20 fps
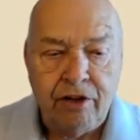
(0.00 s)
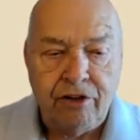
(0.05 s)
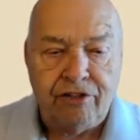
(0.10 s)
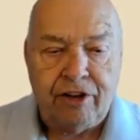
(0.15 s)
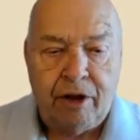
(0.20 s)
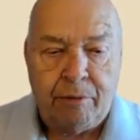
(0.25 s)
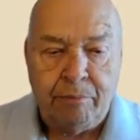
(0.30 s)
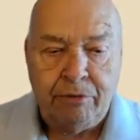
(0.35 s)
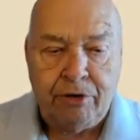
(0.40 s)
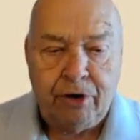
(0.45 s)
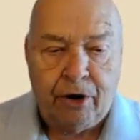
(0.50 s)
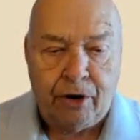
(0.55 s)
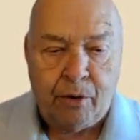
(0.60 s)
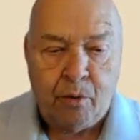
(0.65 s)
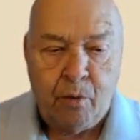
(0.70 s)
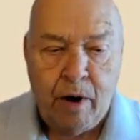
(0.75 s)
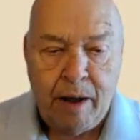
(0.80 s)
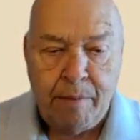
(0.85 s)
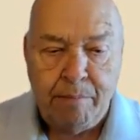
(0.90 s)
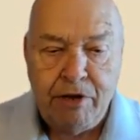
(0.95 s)
Some
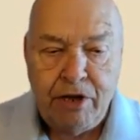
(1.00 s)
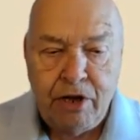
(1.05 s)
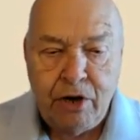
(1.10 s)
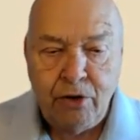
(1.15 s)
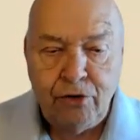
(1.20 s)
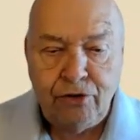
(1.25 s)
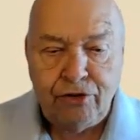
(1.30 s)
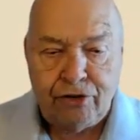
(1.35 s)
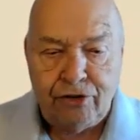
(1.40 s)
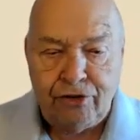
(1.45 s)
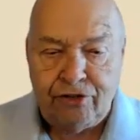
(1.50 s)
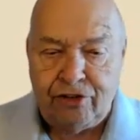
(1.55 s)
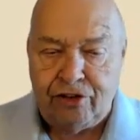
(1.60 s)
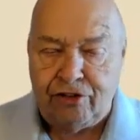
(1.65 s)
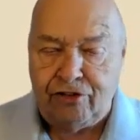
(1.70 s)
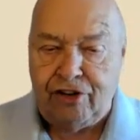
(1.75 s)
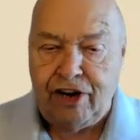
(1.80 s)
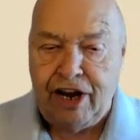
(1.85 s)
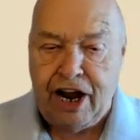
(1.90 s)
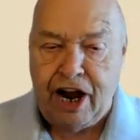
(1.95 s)
dark web
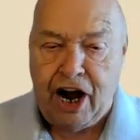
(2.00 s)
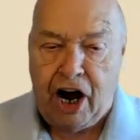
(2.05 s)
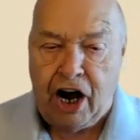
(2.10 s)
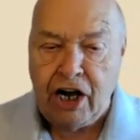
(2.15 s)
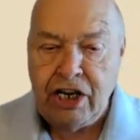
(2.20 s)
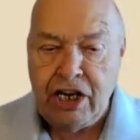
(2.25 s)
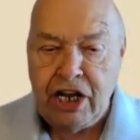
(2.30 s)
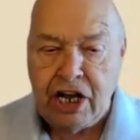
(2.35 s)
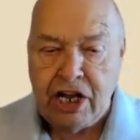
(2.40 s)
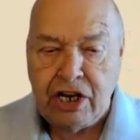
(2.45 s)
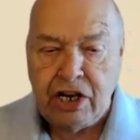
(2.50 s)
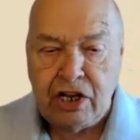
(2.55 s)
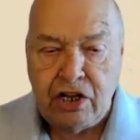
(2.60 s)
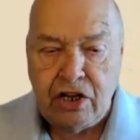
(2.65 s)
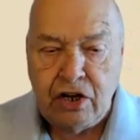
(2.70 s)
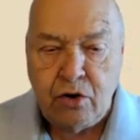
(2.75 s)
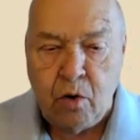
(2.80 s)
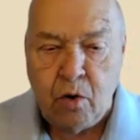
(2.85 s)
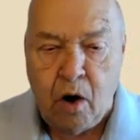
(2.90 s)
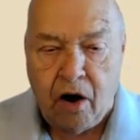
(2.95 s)
users share onion
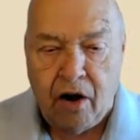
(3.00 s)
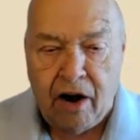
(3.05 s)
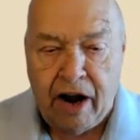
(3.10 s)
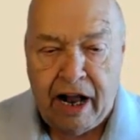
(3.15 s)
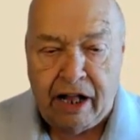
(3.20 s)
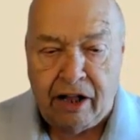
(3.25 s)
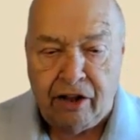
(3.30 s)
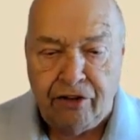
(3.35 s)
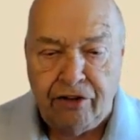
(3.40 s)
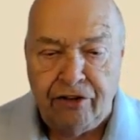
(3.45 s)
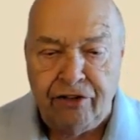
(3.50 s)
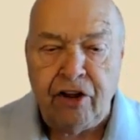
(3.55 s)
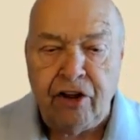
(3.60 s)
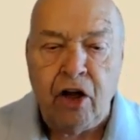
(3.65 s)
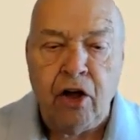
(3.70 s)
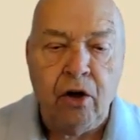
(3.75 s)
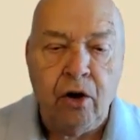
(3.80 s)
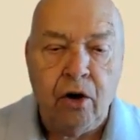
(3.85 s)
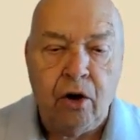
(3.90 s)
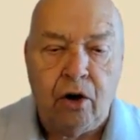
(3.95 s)
URLs
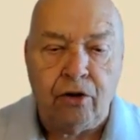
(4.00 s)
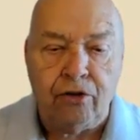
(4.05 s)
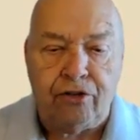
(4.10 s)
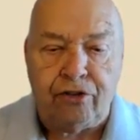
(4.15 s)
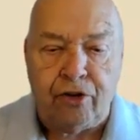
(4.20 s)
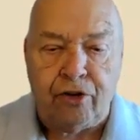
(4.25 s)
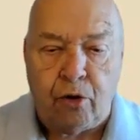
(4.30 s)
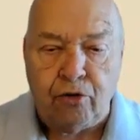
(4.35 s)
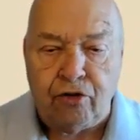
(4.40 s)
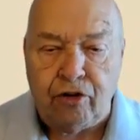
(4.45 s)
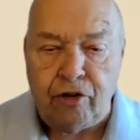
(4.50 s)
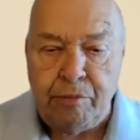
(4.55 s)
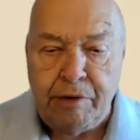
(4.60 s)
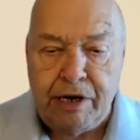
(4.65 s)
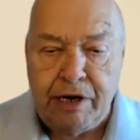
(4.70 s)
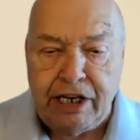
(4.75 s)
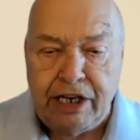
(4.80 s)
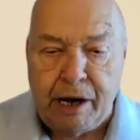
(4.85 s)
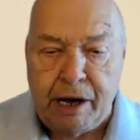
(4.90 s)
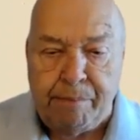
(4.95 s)
on social
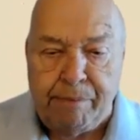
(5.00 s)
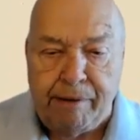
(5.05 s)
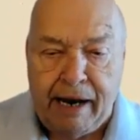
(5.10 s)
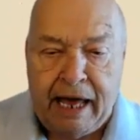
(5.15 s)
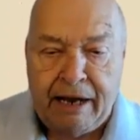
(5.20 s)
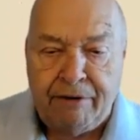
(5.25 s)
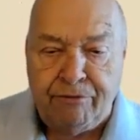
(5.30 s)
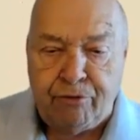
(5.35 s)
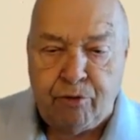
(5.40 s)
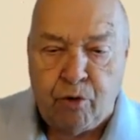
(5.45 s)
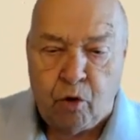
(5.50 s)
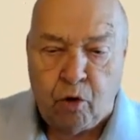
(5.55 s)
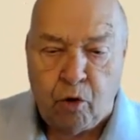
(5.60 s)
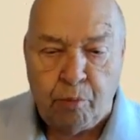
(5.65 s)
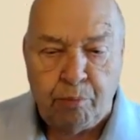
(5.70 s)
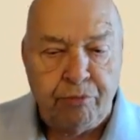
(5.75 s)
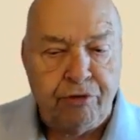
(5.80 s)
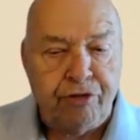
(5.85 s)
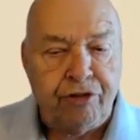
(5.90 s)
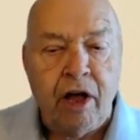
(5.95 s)
media
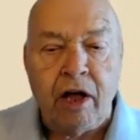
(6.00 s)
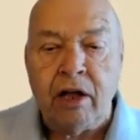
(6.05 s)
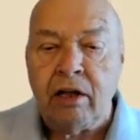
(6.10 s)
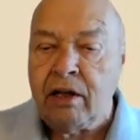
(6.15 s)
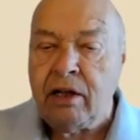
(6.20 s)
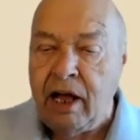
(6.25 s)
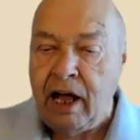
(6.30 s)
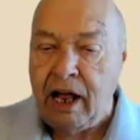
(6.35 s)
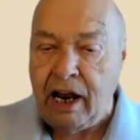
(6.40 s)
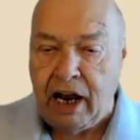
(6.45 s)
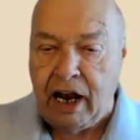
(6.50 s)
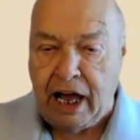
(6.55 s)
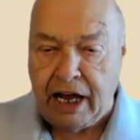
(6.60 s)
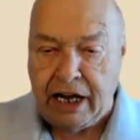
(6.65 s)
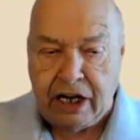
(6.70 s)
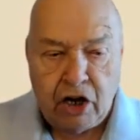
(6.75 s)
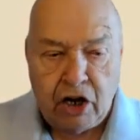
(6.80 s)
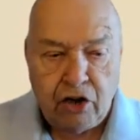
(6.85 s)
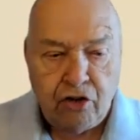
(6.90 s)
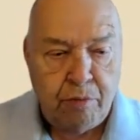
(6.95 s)
platforms
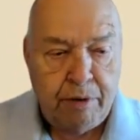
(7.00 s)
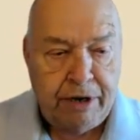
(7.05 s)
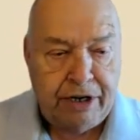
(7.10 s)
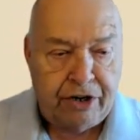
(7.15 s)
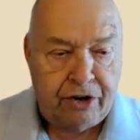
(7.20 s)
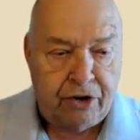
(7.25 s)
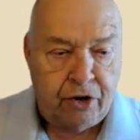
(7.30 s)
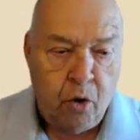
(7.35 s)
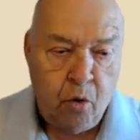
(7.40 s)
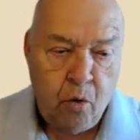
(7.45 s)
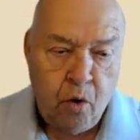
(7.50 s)
like Twitter